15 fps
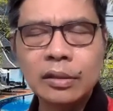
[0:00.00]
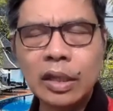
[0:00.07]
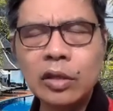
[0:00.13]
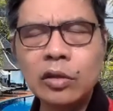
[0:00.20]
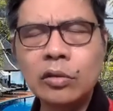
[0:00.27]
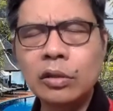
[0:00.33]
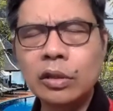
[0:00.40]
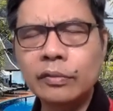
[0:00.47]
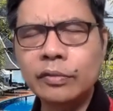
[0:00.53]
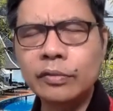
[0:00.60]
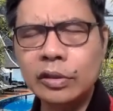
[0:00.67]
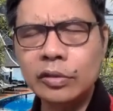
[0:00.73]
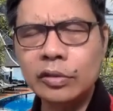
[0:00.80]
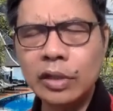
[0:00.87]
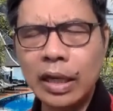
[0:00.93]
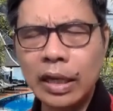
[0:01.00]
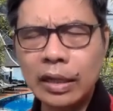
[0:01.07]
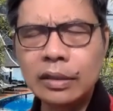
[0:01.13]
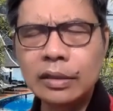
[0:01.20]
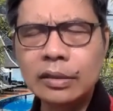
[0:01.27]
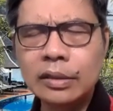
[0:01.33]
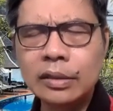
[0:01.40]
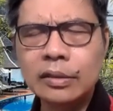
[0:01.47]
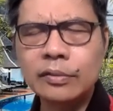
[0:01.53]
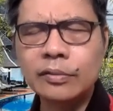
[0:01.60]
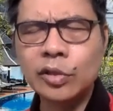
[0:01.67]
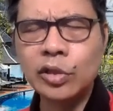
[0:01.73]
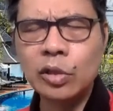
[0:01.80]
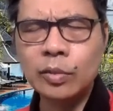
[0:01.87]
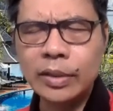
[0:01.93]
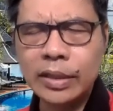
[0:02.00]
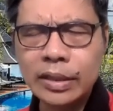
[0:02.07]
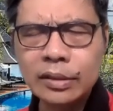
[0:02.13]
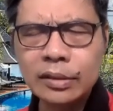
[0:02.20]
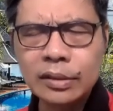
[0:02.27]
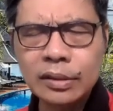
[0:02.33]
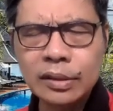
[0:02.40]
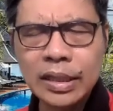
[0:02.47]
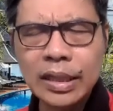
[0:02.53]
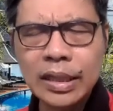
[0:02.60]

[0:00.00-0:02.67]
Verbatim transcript: Thank you, Lord, for today, for your word.